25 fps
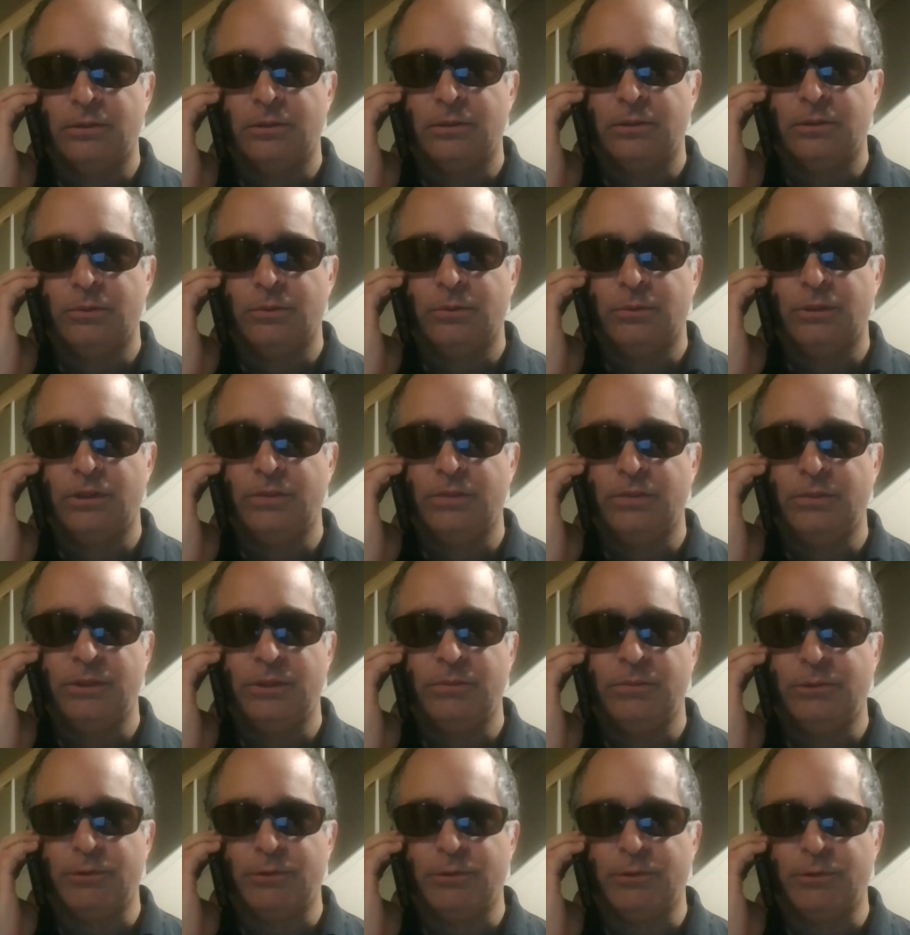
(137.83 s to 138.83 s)
What do you
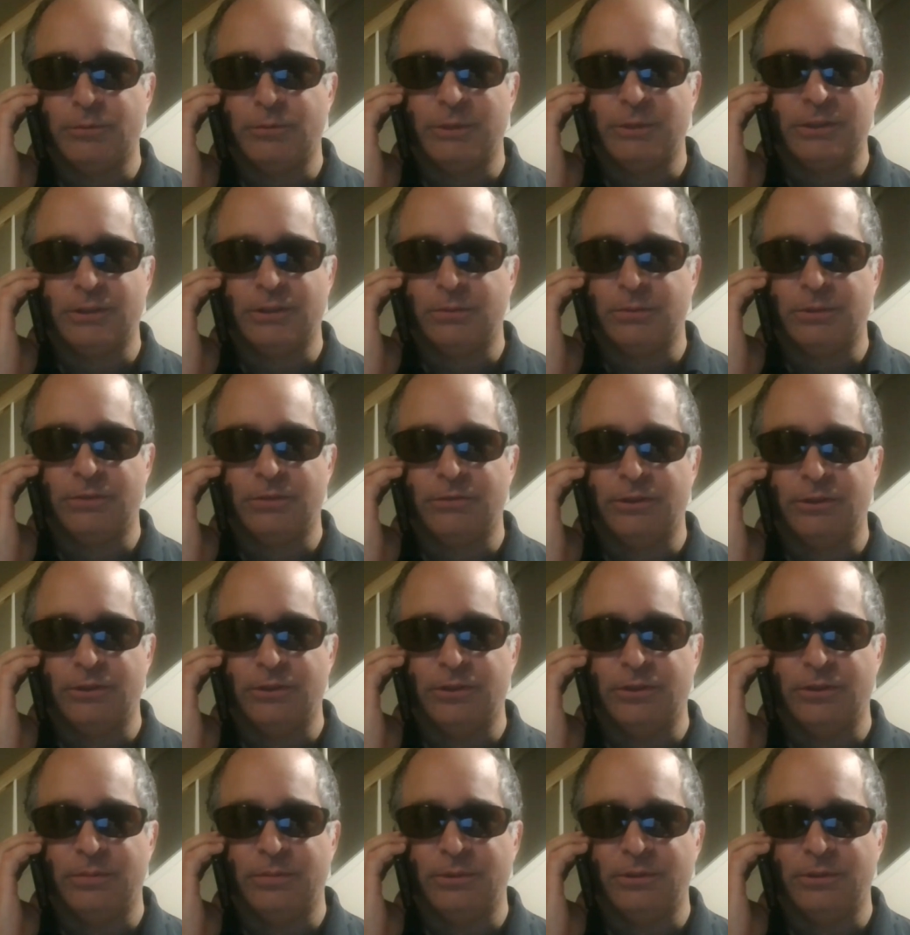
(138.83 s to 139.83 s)
mean with respect to what
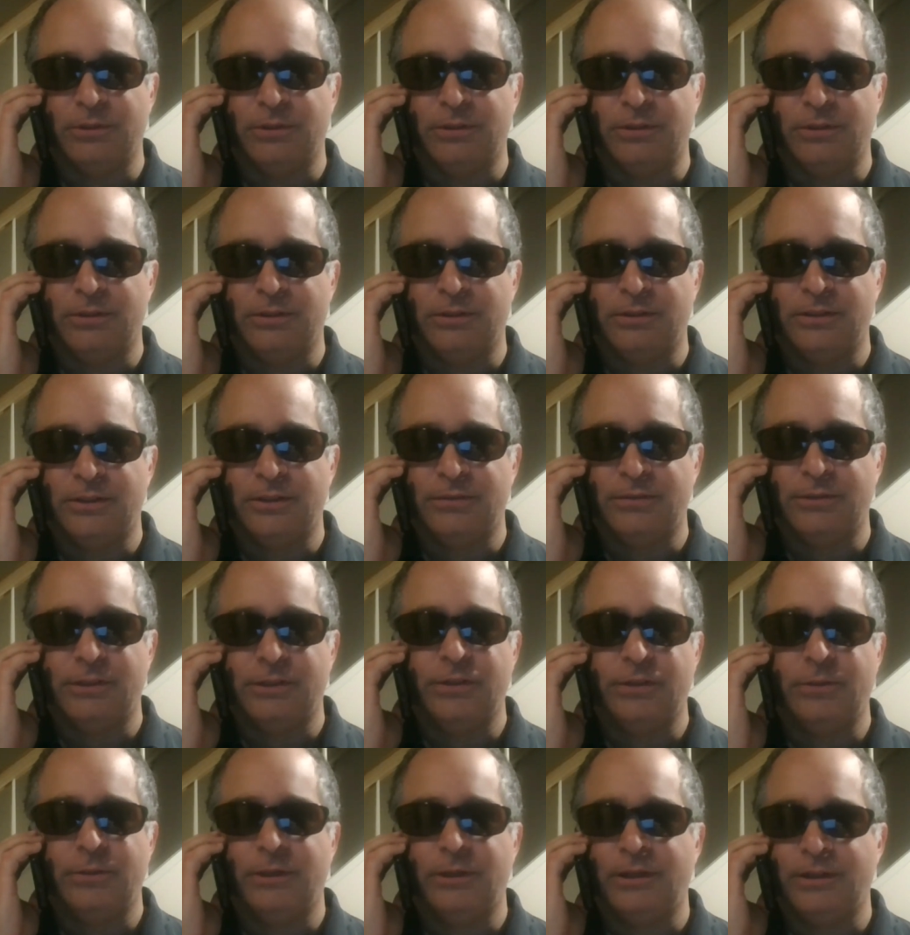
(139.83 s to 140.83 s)
variable? If I
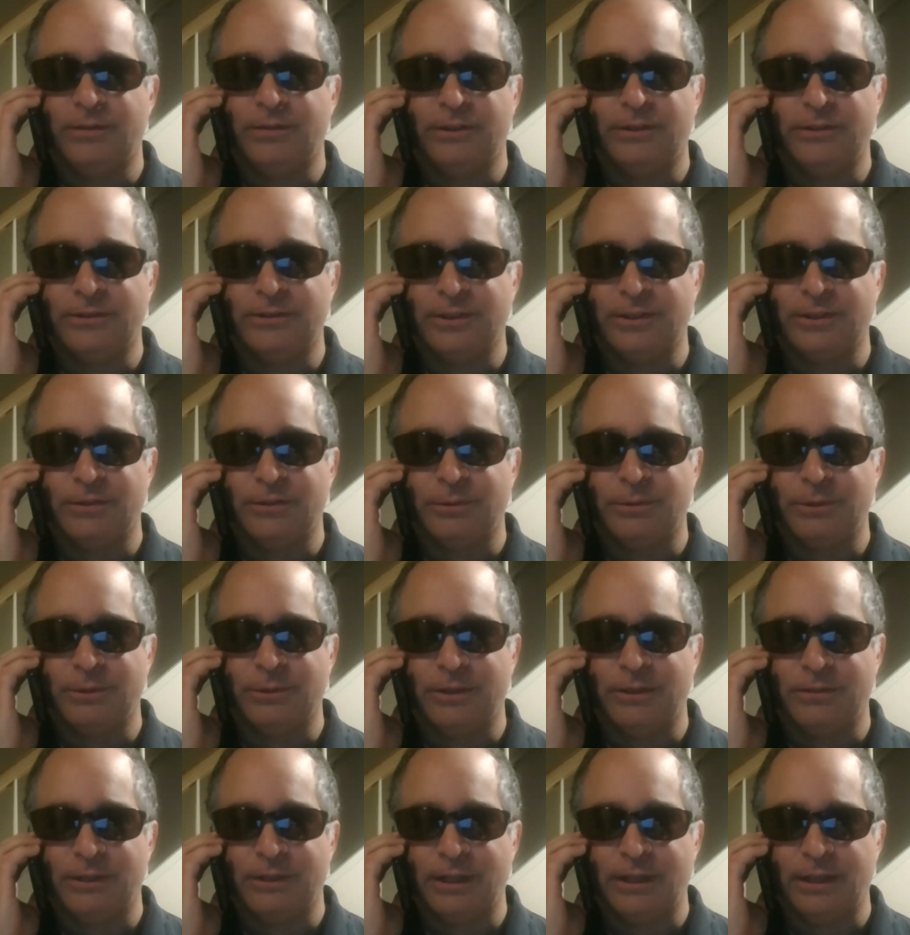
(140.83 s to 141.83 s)
knew any of this stuff, I wouldn't
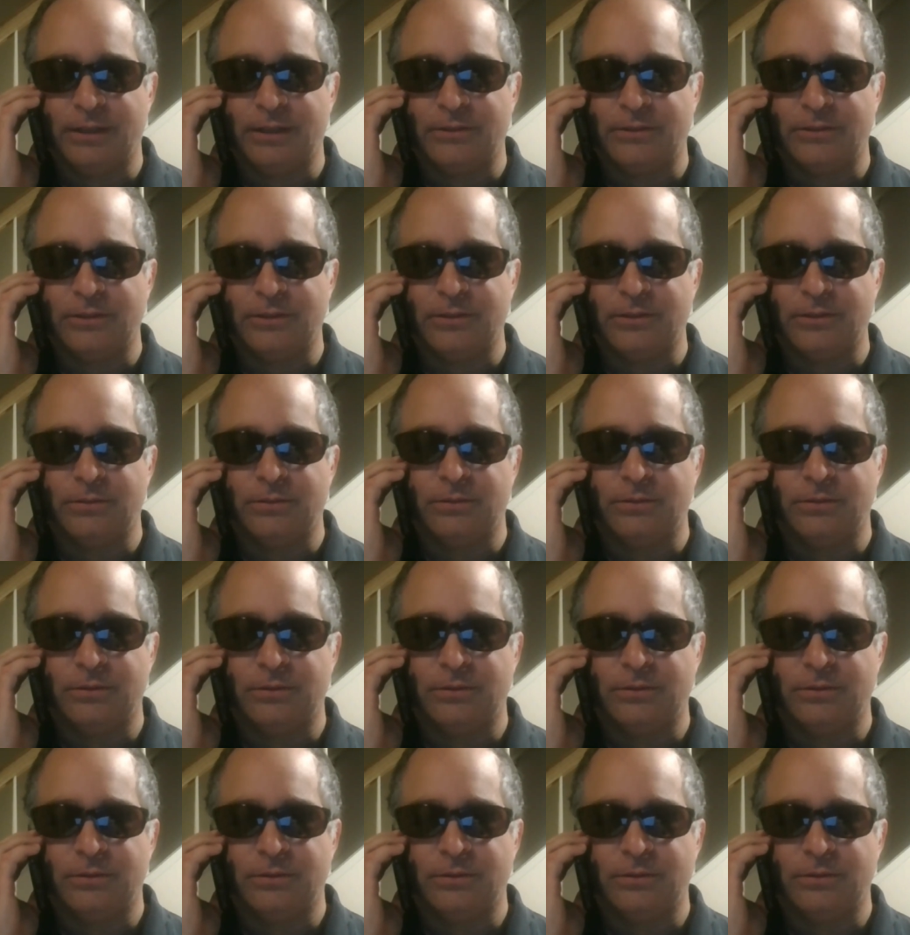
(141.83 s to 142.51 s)
have to ask you.